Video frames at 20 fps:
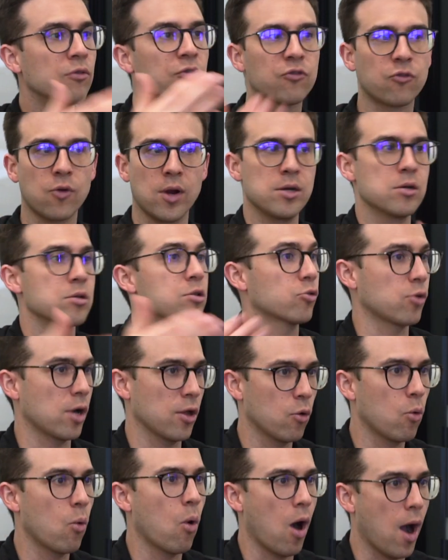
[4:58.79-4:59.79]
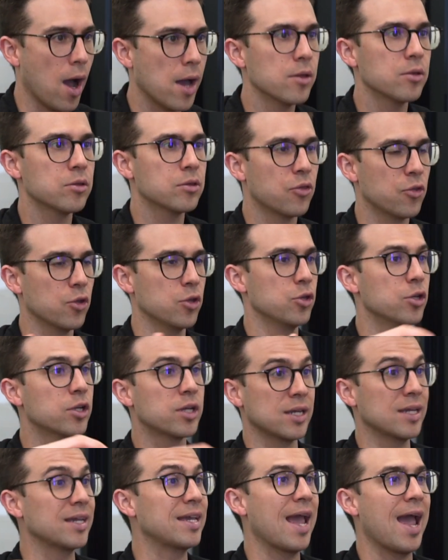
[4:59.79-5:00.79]
friends or otherwise, that you
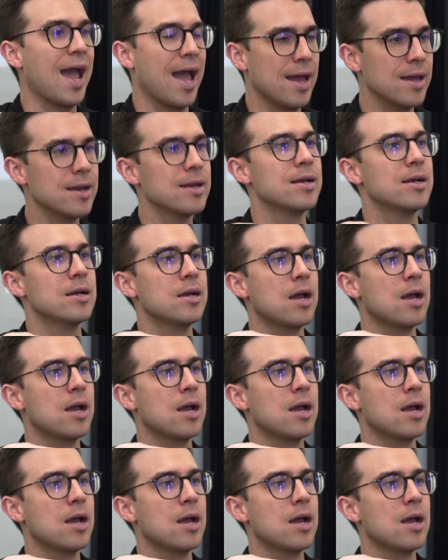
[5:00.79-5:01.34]
can get,